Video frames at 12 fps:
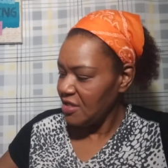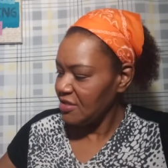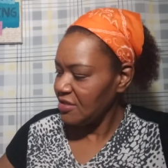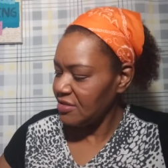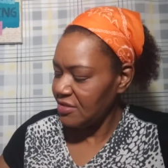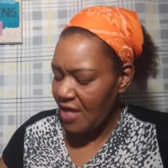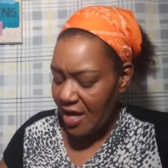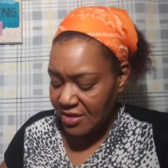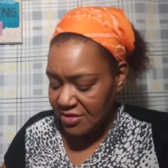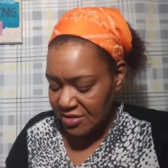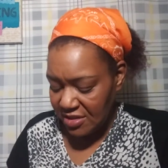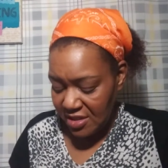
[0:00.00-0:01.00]

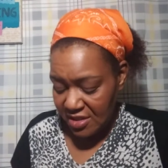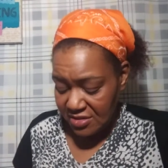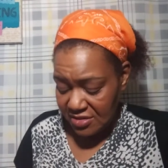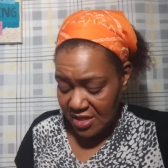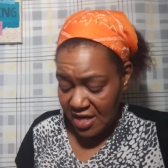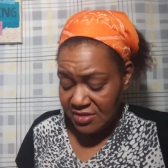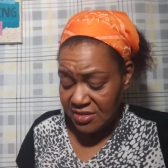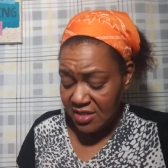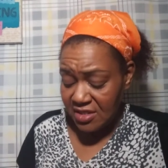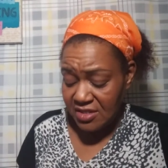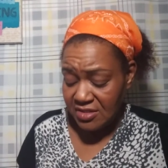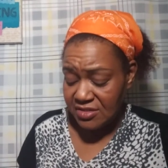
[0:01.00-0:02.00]
Sassy, and Sassy
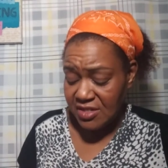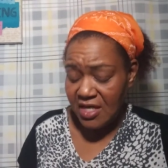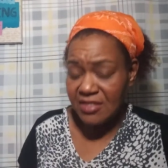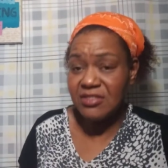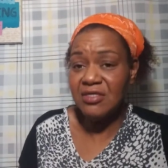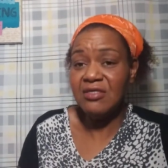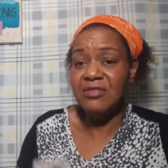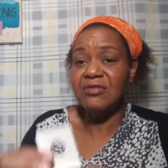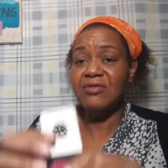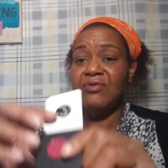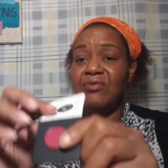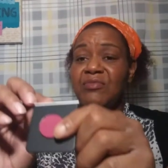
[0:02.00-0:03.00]
is Sassy.
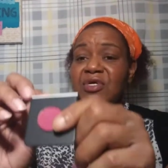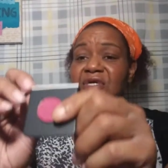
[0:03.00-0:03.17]
Oh my